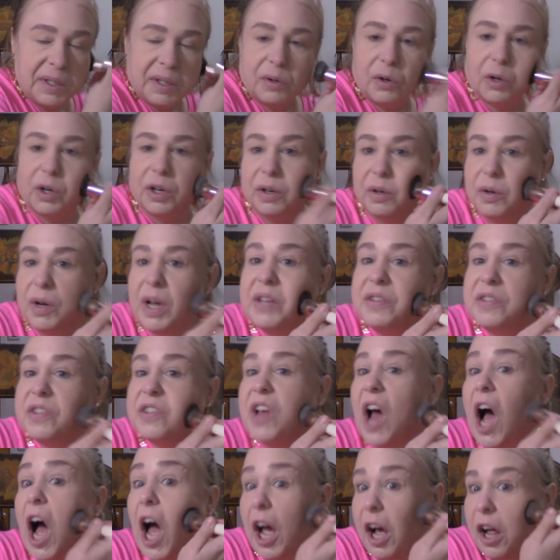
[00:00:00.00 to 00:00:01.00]
Or
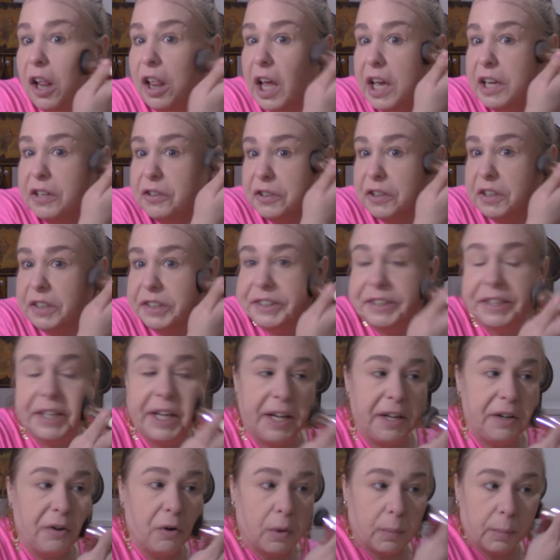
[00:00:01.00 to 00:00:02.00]
style, I should
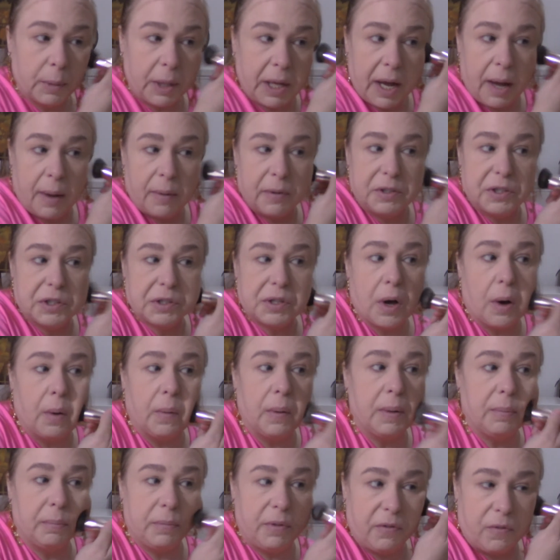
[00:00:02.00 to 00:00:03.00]
say. Normally I would just
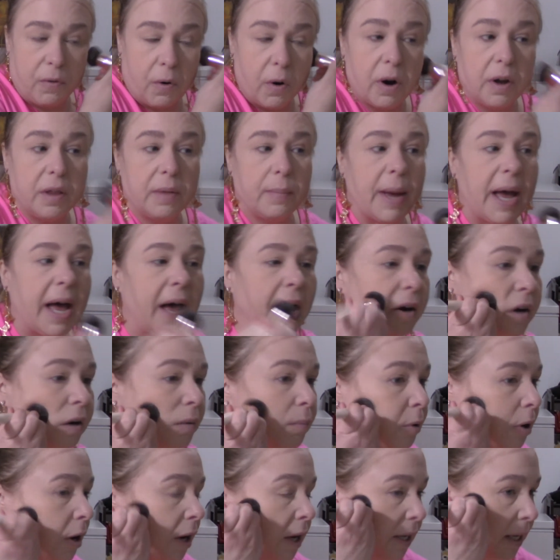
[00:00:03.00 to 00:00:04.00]
go in before the powder
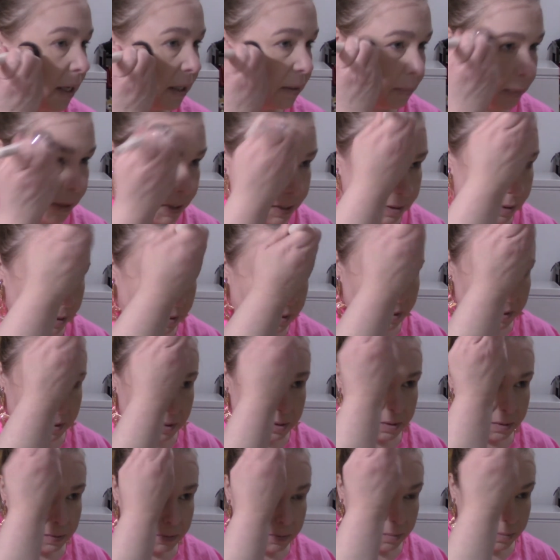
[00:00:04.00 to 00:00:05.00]
product, but,
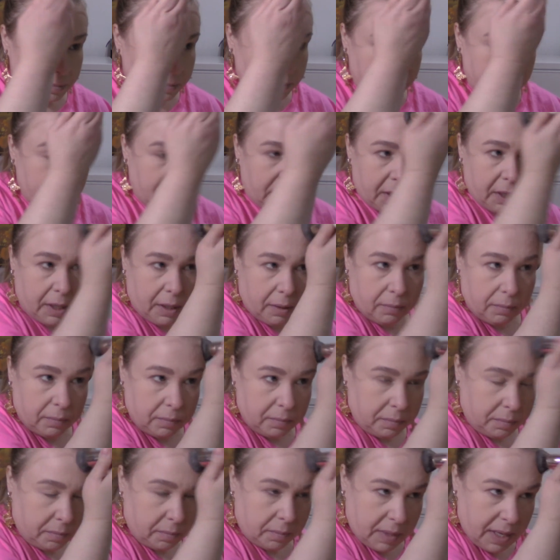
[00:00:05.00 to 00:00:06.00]
you know,
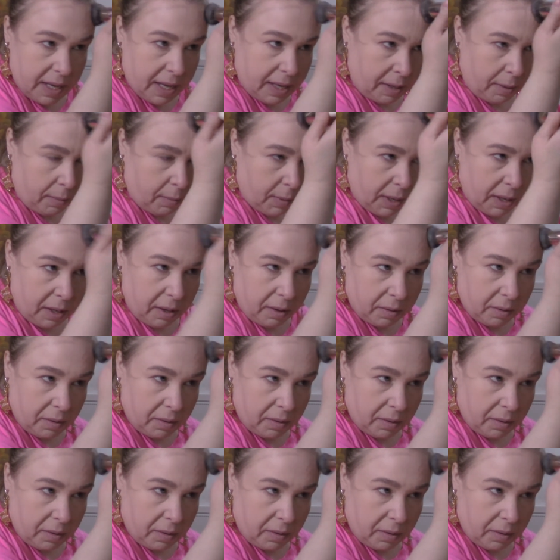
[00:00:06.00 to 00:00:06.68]
anyway.